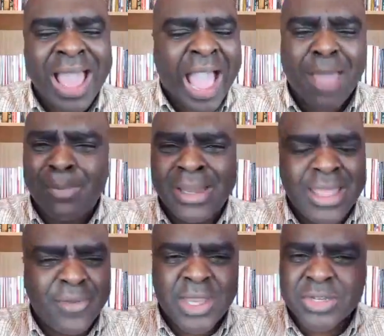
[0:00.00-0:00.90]
I
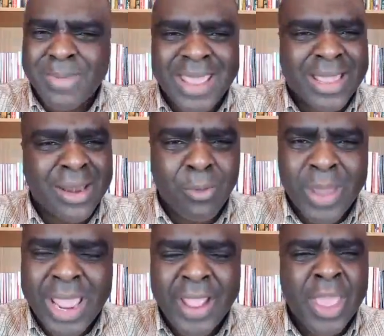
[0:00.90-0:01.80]
believe He's making a
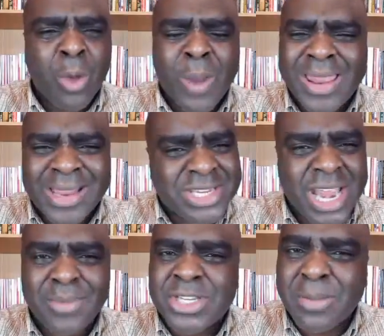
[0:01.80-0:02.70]
way where there
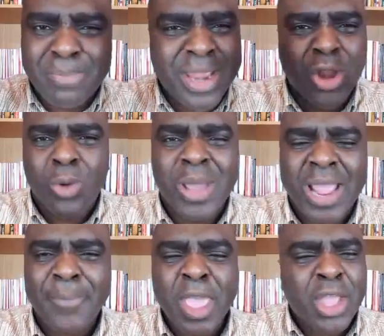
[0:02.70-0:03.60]
seems to be no way.